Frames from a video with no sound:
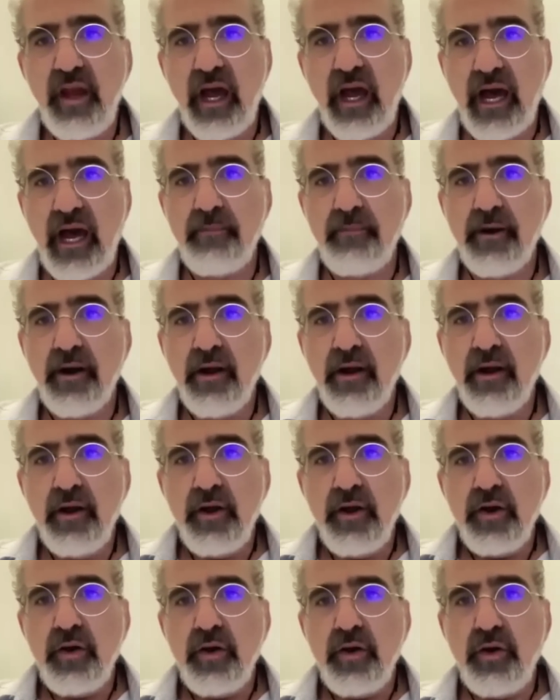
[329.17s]

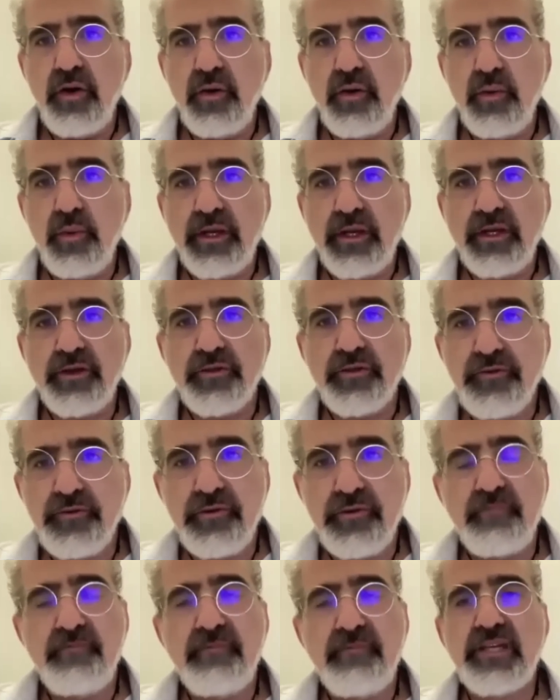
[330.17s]
When you're through
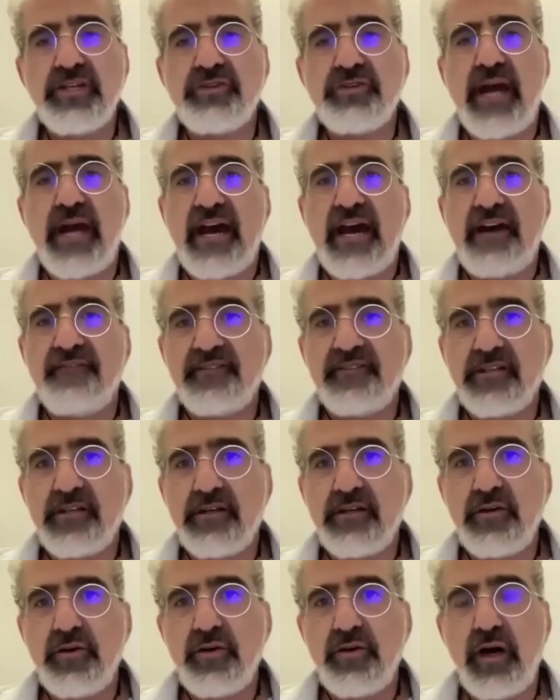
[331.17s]
the me draft,
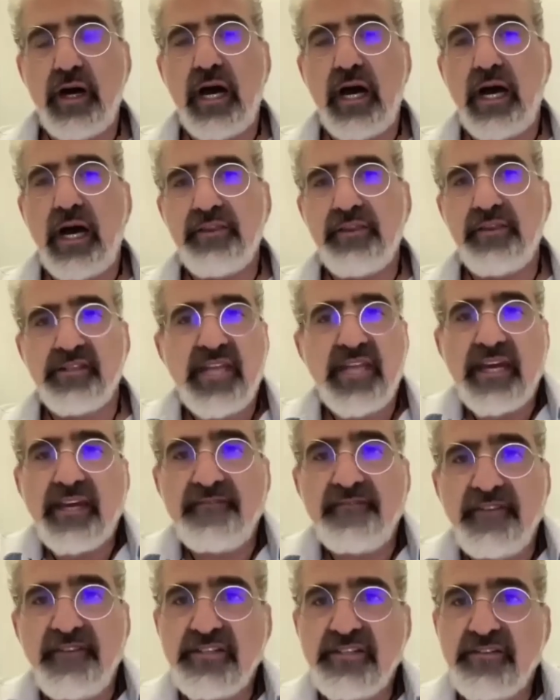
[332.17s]
the
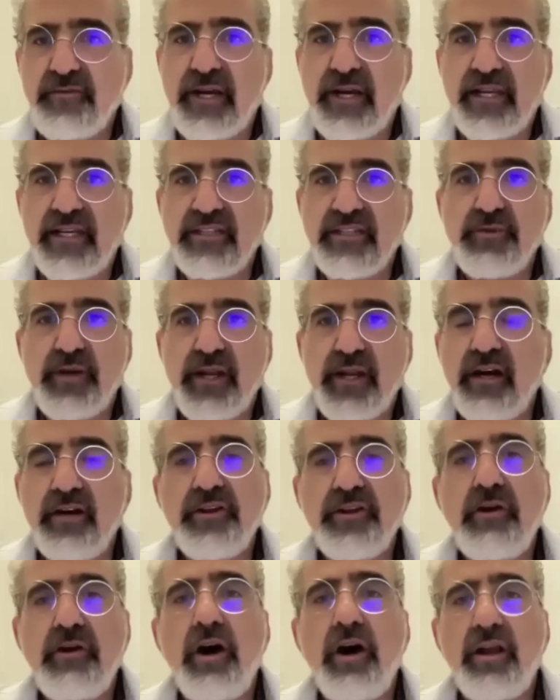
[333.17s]
second phase of writing is what I call
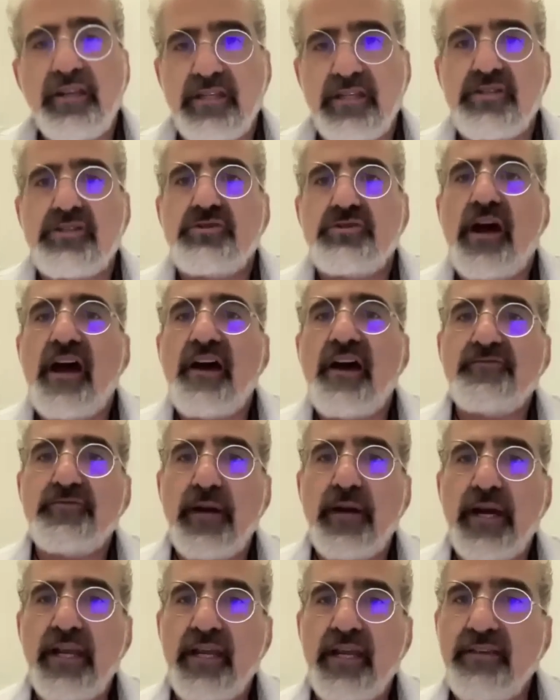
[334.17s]
the audience draft,
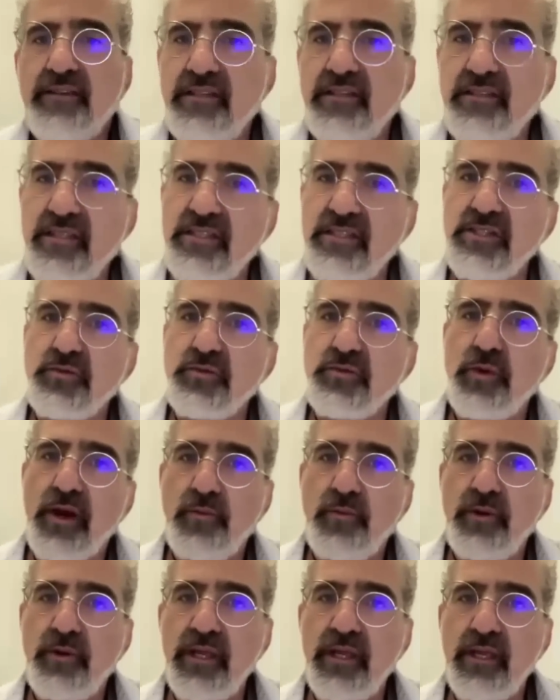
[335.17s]
right? And this is where
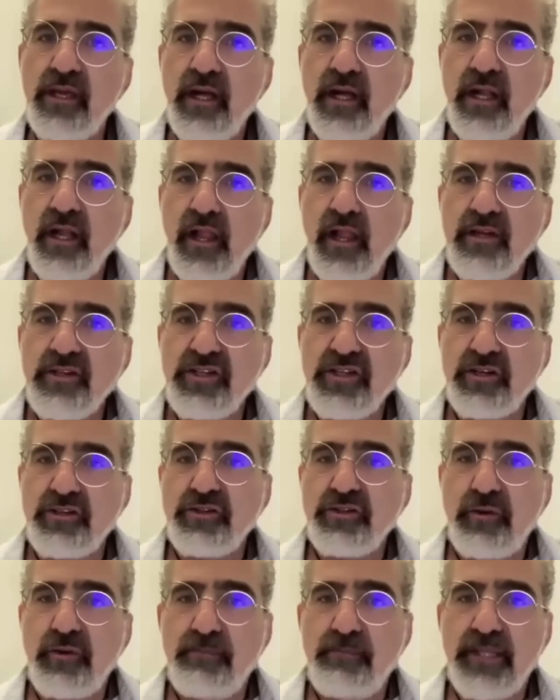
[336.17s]
we start
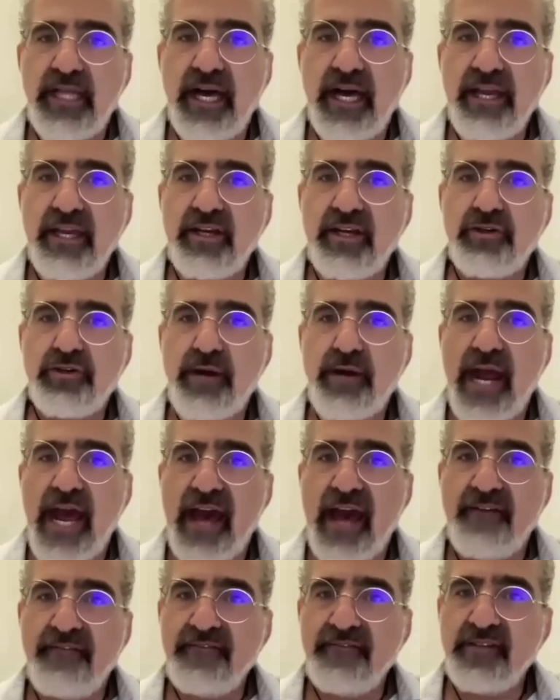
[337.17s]
to apply
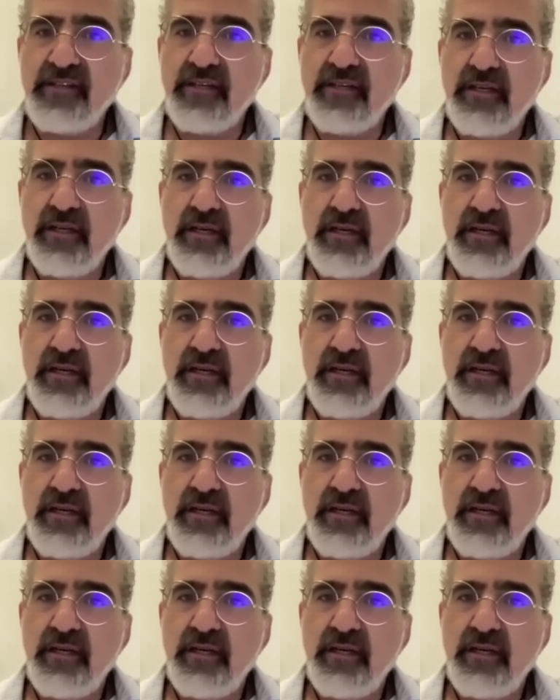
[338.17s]
craft